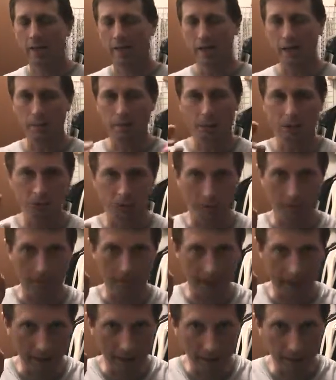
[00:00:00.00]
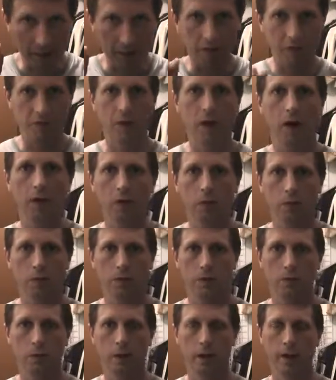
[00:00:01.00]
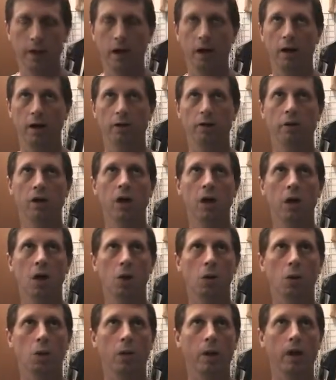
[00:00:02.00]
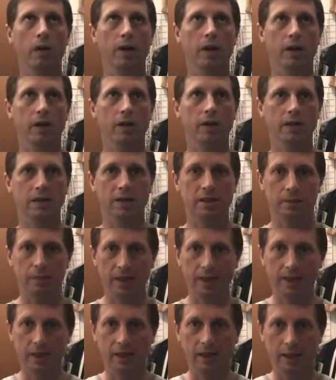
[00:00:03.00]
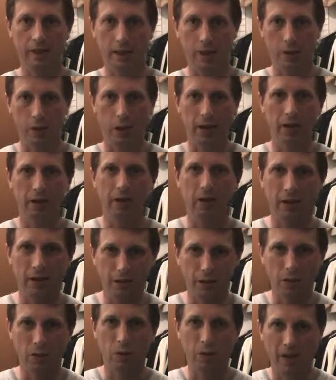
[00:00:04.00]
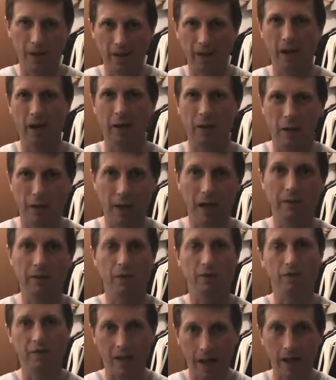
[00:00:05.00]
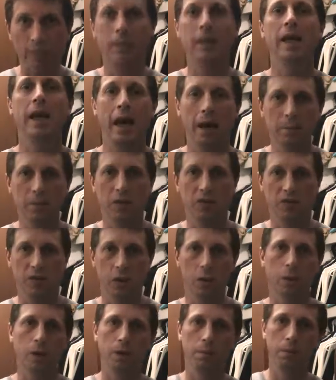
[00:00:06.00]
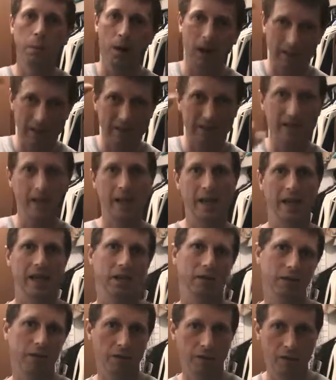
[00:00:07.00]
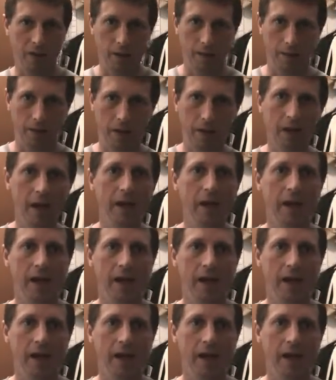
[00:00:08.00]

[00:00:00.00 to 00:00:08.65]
The image of a benevolent father was one of where they try to create a kind of a family atmosphere where the boss is the head of the family,